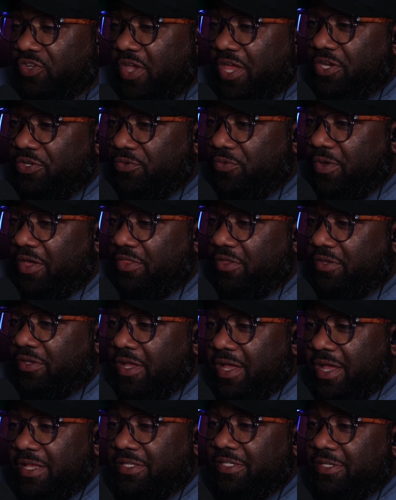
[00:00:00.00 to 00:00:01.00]
try to do other
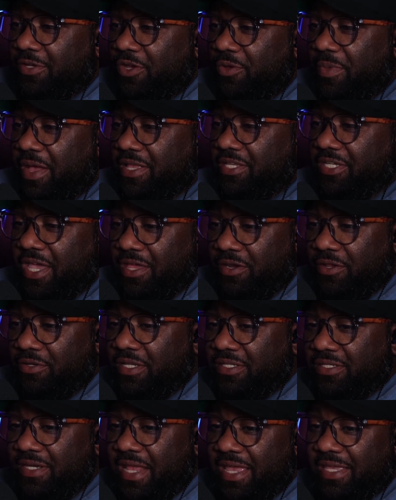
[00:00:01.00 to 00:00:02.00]
content on my channel
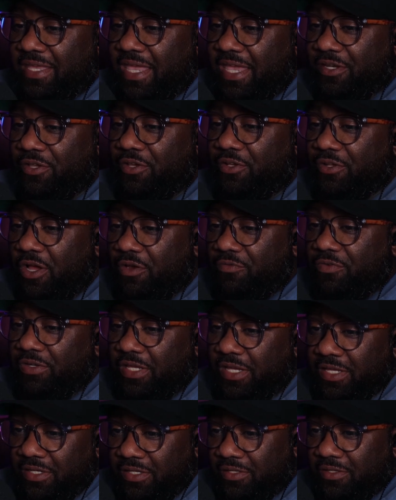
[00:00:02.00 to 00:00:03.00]
that's not Caitlin Clark
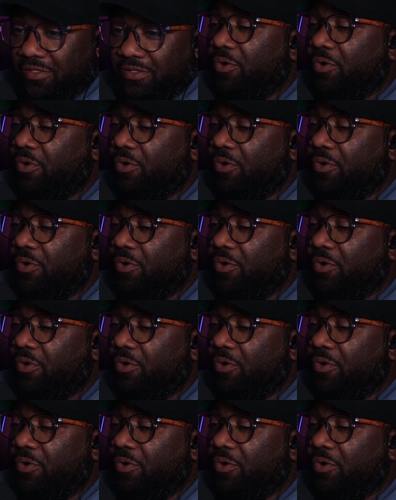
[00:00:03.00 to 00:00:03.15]
related,